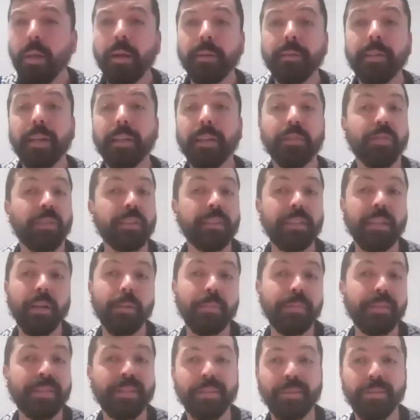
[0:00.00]
That was
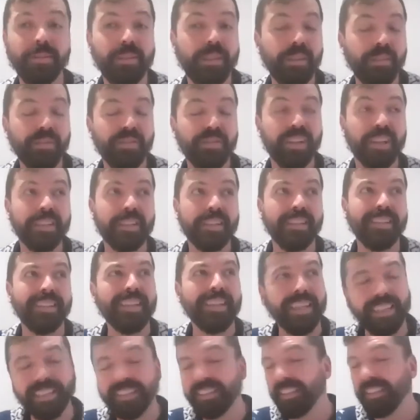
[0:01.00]
absolutely
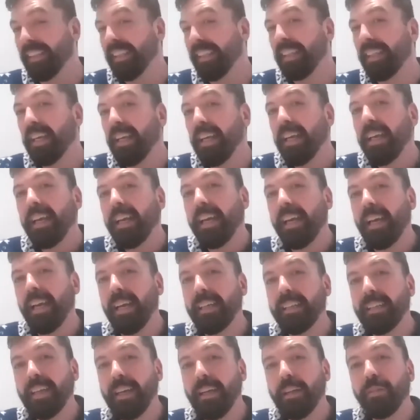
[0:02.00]
fascinating.
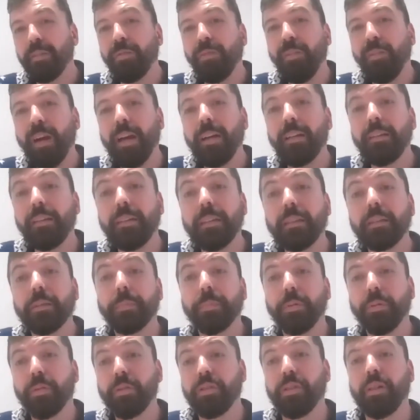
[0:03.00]
And I find this
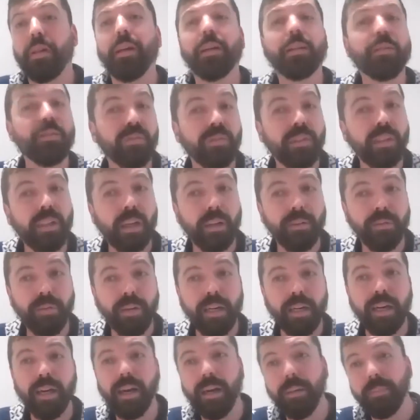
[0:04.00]
project where,
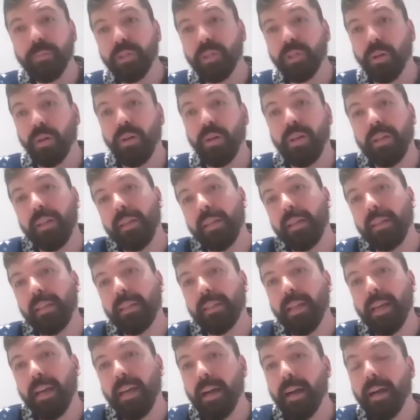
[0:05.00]
where I'm joining
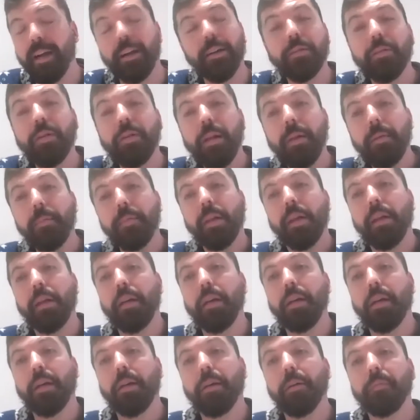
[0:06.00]
now,
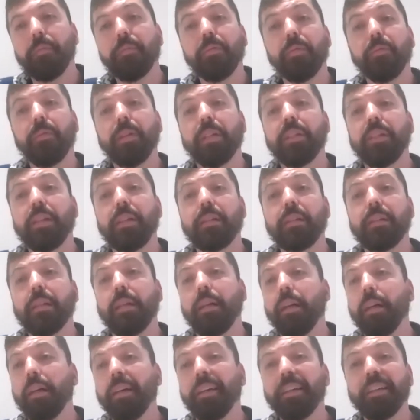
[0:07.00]
uh, which is
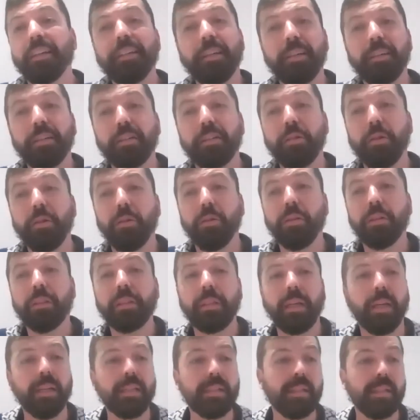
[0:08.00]
uh, uh called
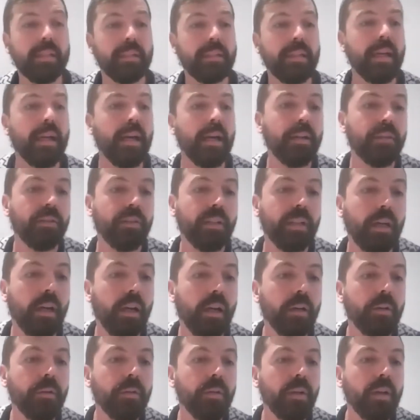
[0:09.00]
Casa
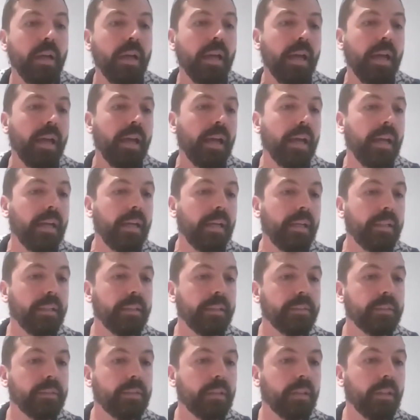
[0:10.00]
d'Aria.
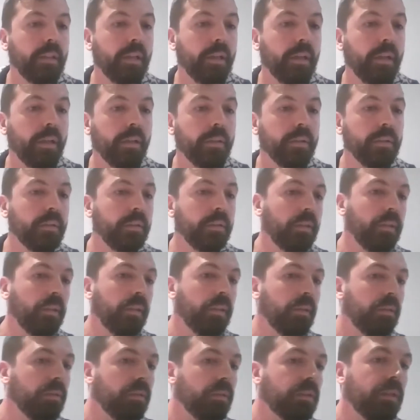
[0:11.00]
And uh,
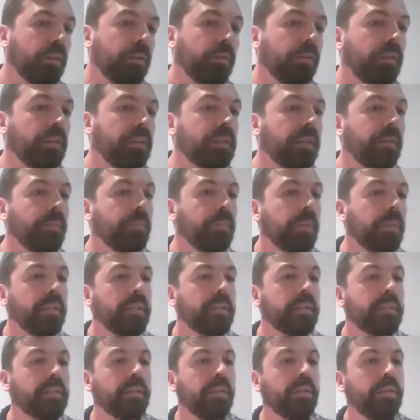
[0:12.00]
sorry,
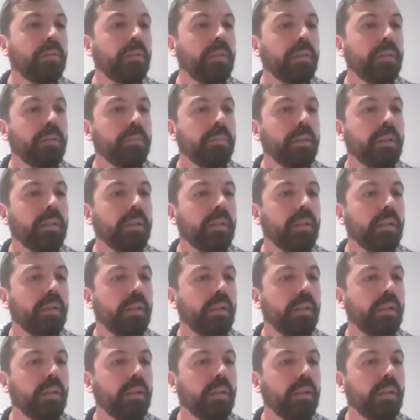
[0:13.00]
somebody's calling me.